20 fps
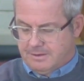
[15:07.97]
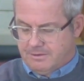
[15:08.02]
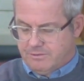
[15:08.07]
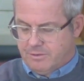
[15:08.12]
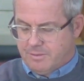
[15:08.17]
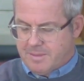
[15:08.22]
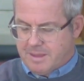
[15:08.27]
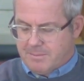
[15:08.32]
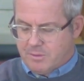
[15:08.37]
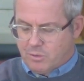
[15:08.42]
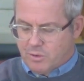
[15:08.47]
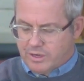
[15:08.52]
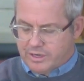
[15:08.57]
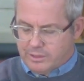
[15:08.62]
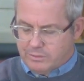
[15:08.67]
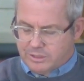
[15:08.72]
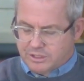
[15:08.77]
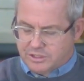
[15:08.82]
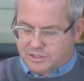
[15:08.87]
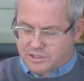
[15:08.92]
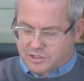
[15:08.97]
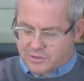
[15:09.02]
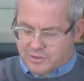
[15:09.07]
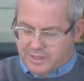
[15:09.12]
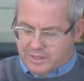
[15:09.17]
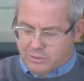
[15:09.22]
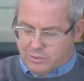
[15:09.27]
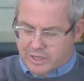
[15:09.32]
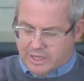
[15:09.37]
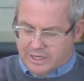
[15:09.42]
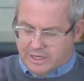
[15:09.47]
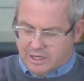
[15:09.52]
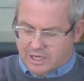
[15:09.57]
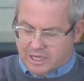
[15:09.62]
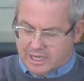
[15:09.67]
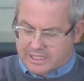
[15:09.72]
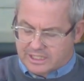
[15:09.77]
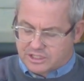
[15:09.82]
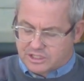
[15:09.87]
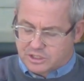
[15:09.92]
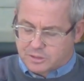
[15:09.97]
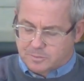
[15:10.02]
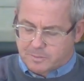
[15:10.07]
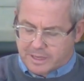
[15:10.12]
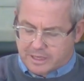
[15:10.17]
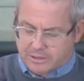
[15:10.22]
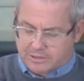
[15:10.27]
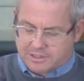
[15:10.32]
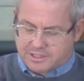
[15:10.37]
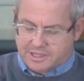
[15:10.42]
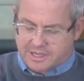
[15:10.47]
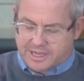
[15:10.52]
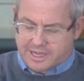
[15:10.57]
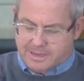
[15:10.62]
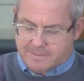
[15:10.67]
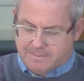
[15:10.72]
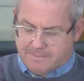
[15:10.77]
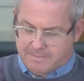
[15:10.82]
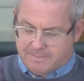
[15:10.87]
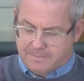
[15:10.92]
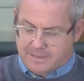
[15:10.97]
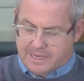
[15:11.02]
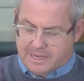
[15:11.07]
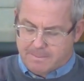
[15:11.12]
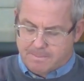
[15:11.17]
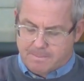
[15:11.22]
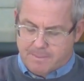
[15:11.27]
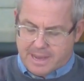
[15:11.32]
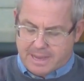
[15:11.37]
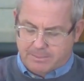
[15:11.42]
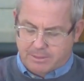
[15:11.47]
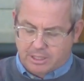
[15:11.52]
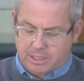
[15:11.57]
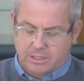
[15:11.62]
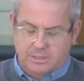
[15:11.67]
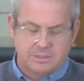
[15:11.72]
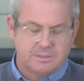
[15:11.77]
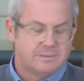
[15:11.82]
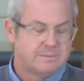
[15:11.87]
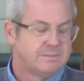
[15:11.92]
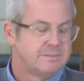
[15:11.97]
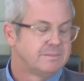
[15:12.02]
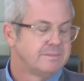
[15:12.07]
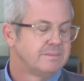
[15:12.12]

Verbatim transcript: Remember what he was doing when I spoke to him in Babylon?